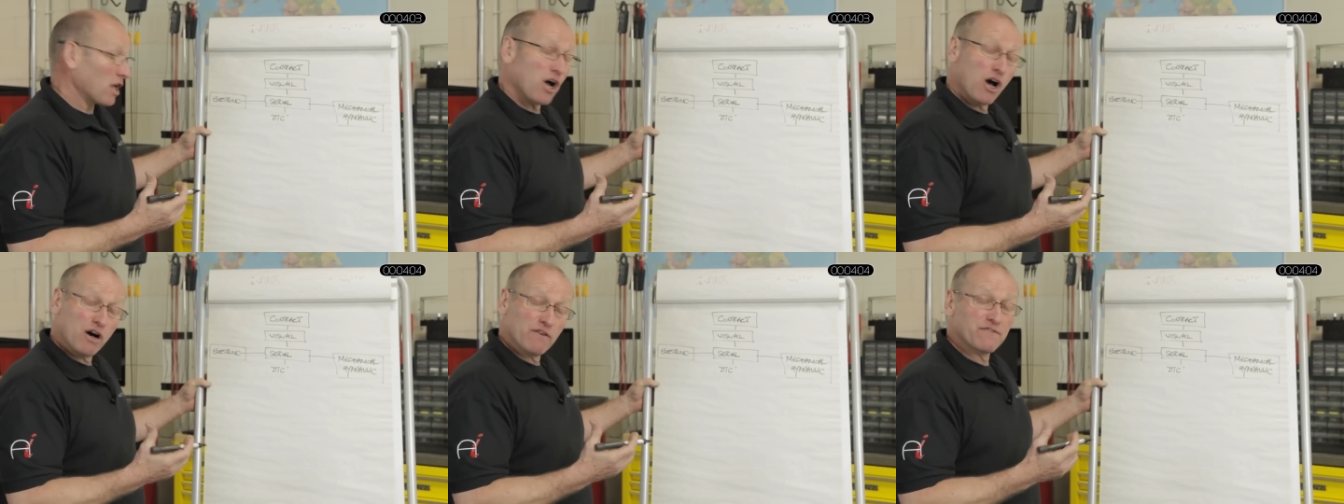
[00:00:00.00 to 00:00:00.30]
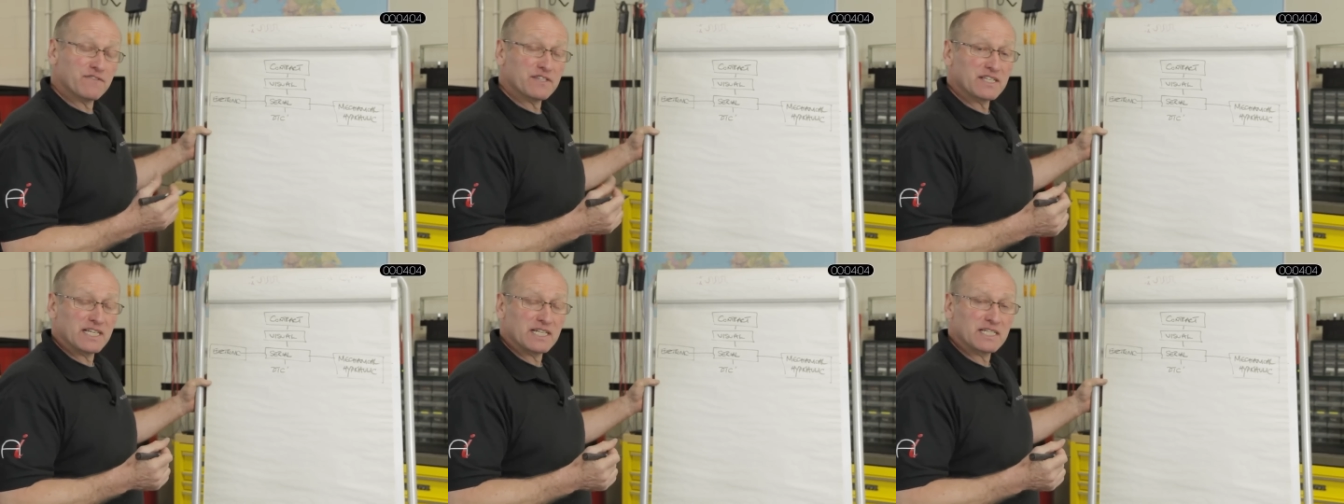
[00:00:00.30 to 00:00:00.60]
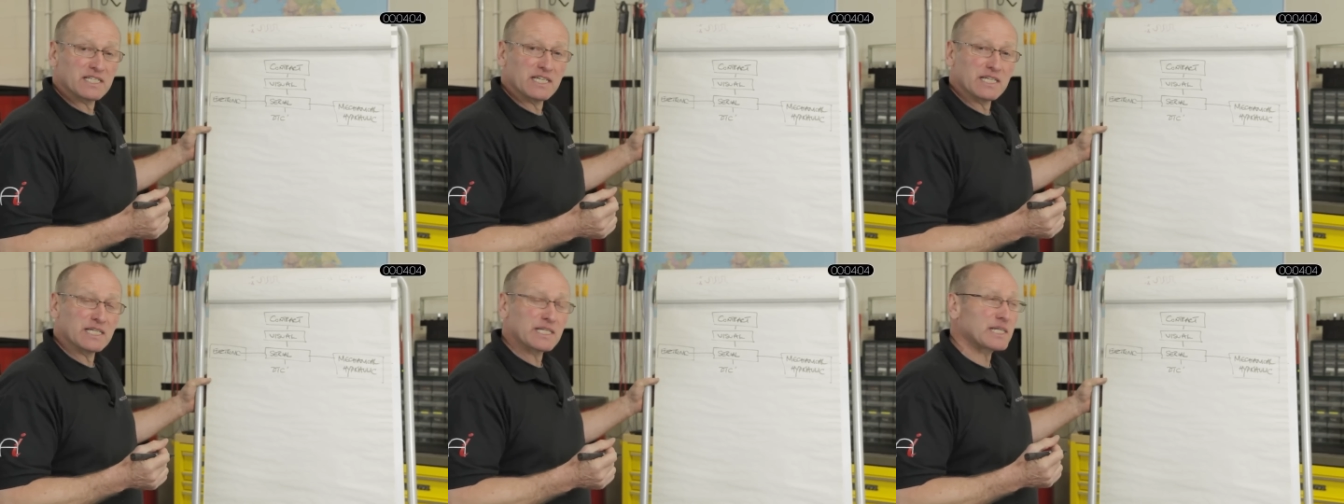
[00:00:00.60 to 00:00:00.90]
Often
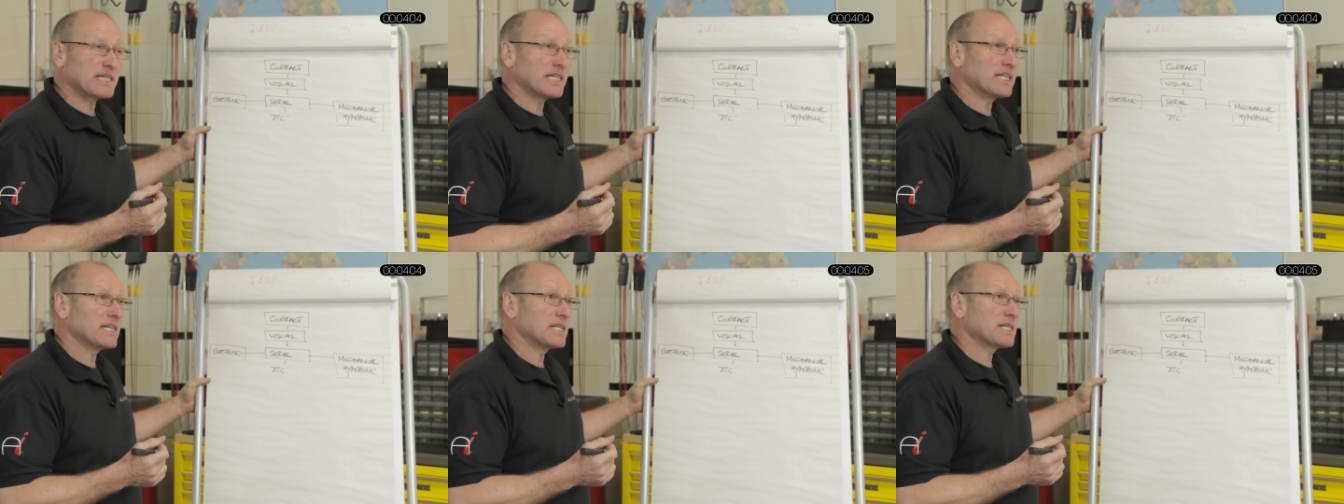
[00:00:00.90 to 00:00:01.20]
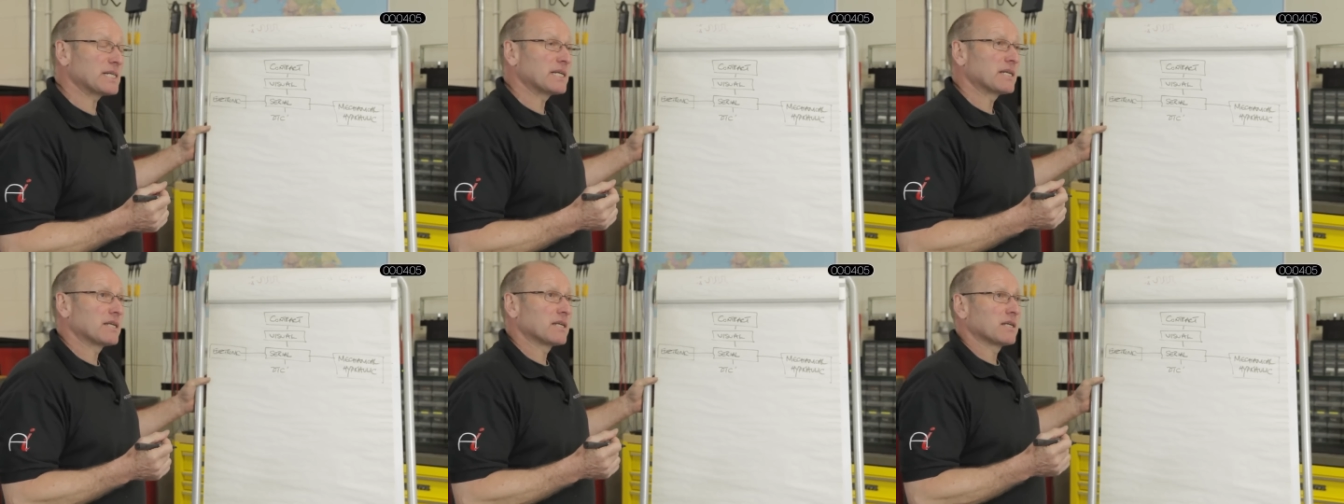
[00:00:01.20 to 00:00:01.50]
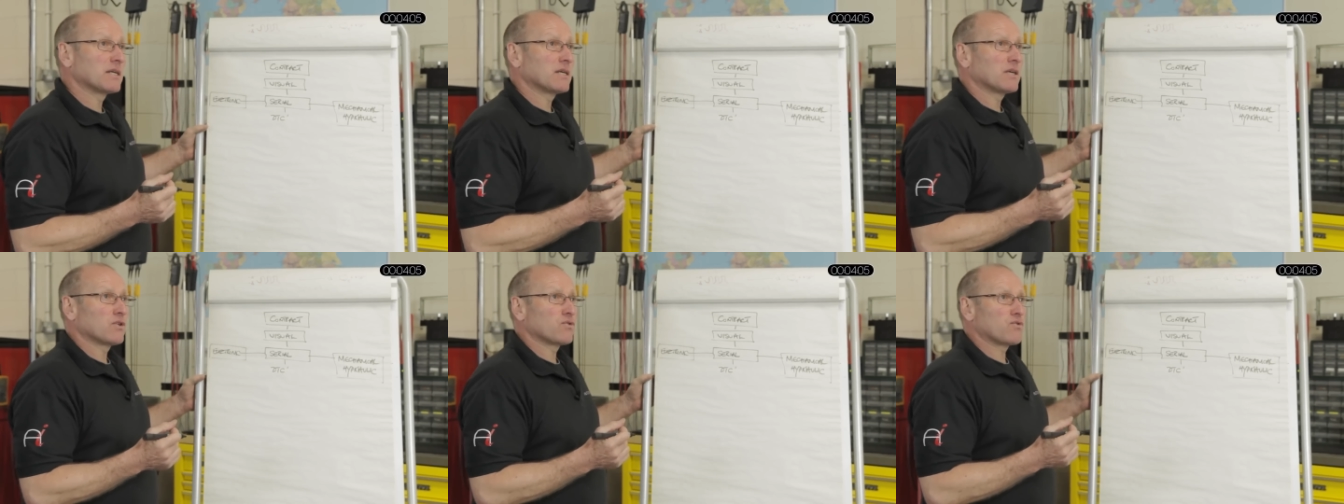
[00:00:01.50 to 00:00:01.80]
DTCs
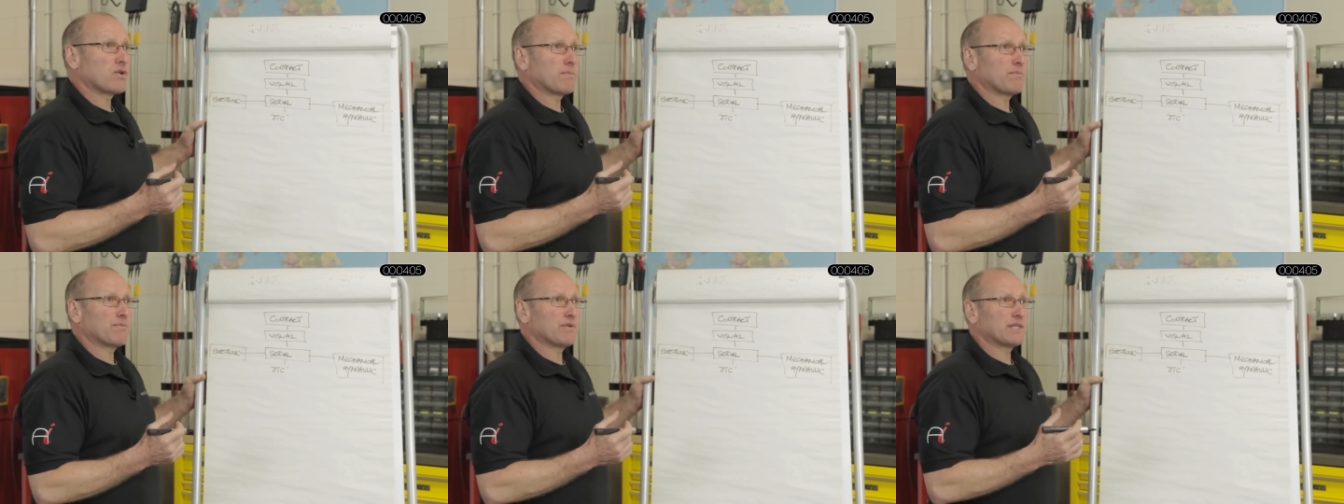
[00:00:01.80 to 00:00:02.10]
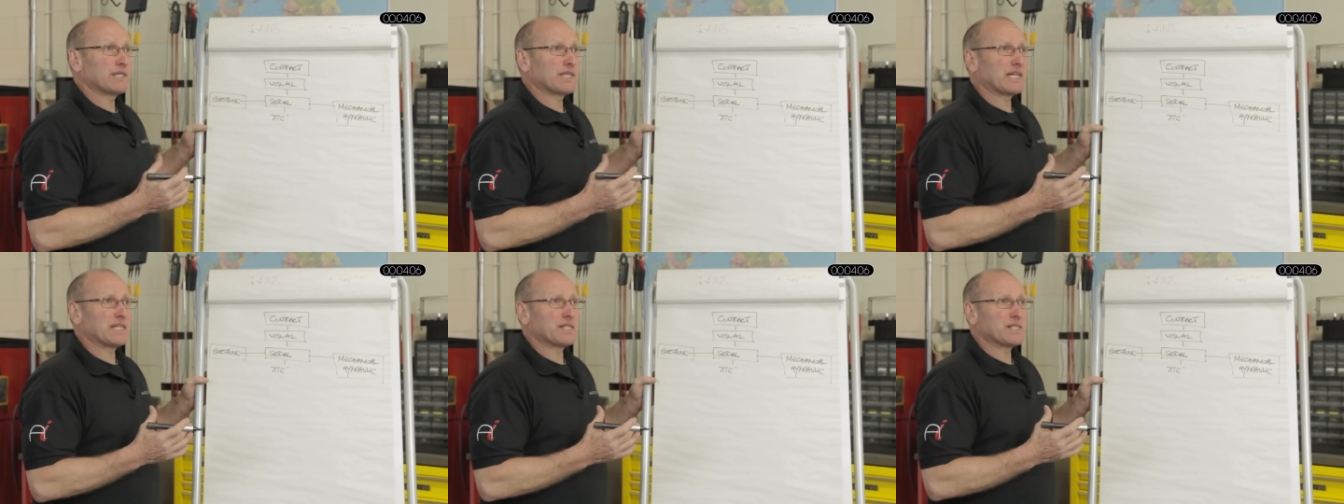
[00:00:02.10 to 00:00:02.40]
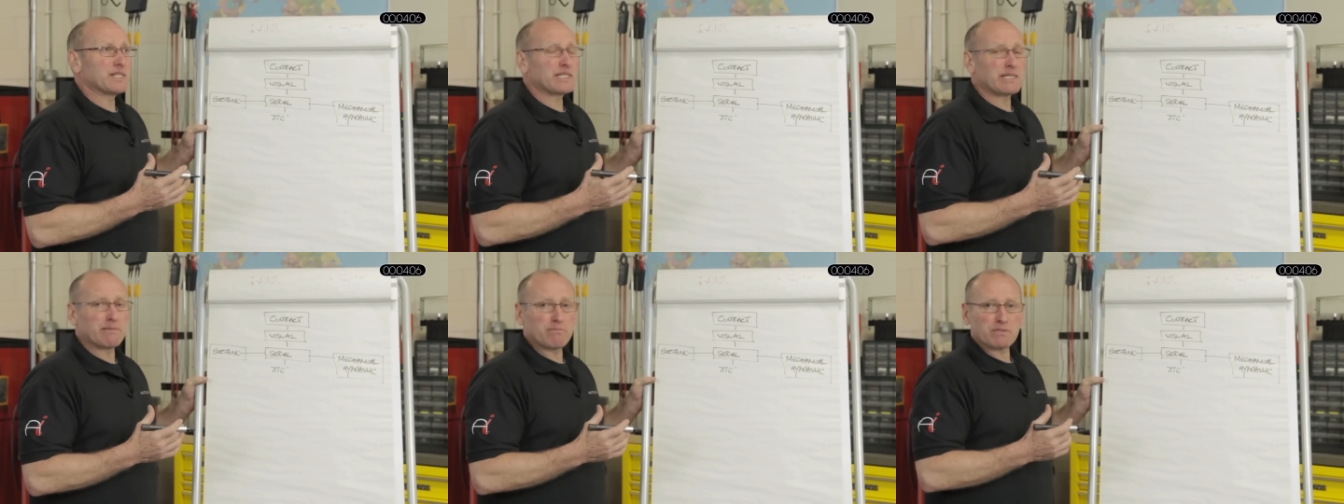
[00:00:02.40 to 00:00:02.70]

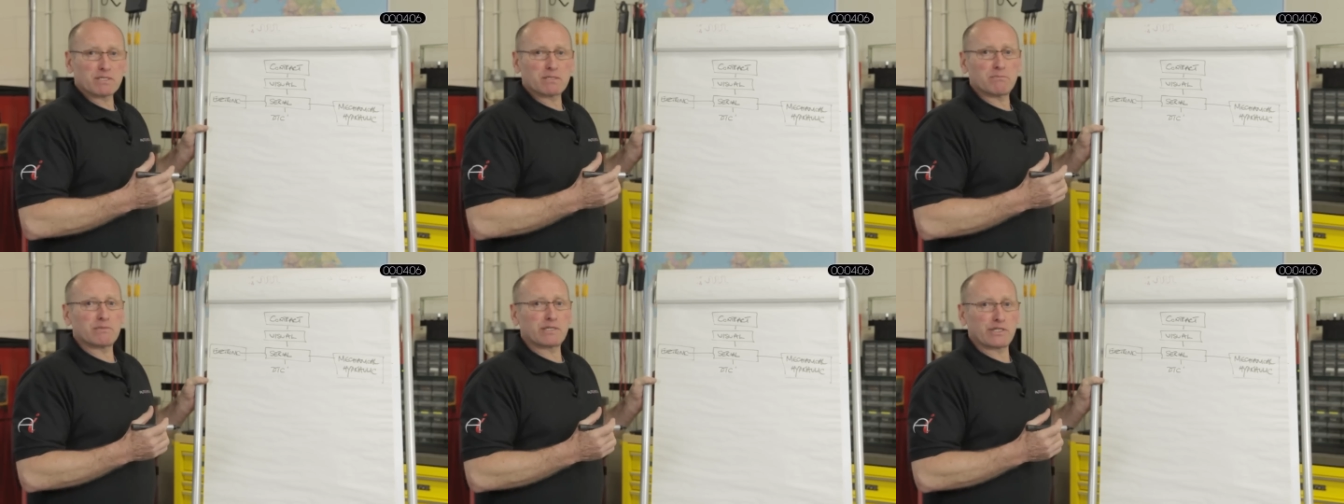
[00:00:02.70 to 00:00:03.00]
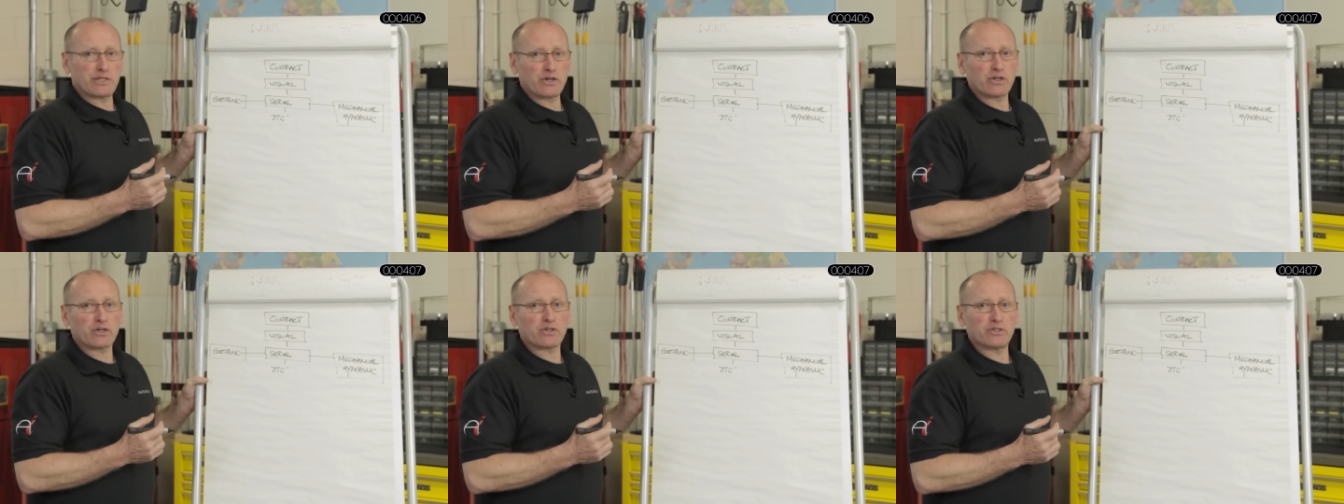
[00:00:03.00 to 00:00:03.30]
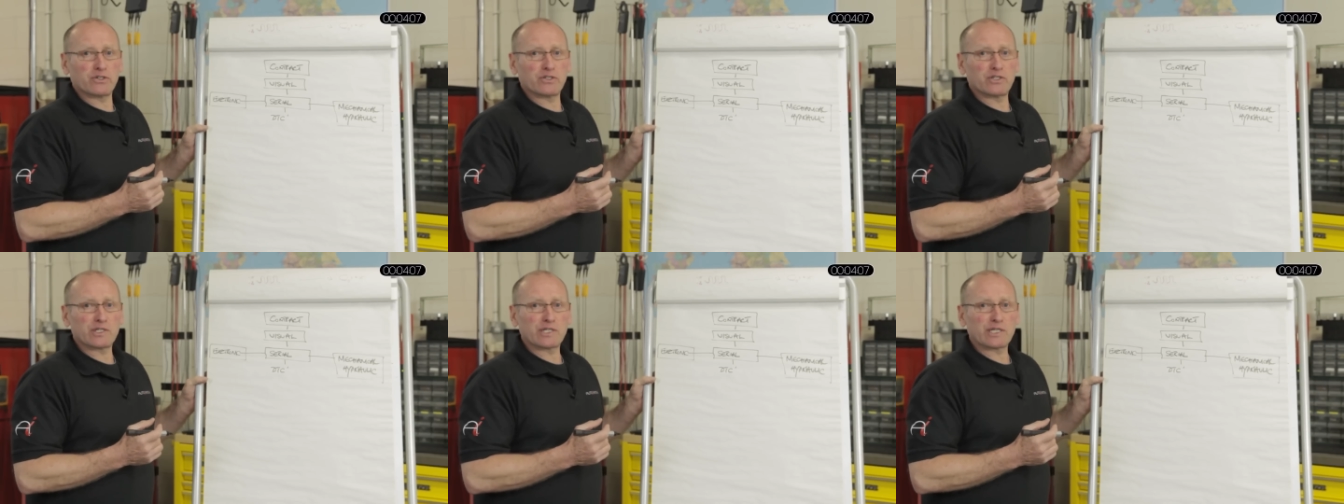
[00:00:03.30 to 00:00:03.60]
represent symptoms, not
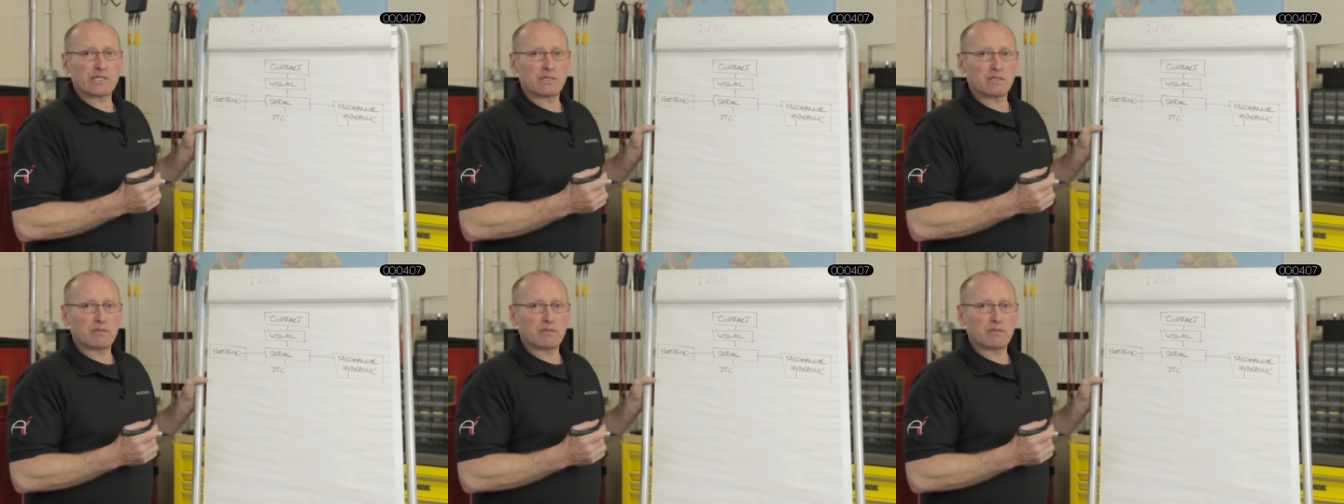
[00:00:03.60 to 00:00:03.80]
cause,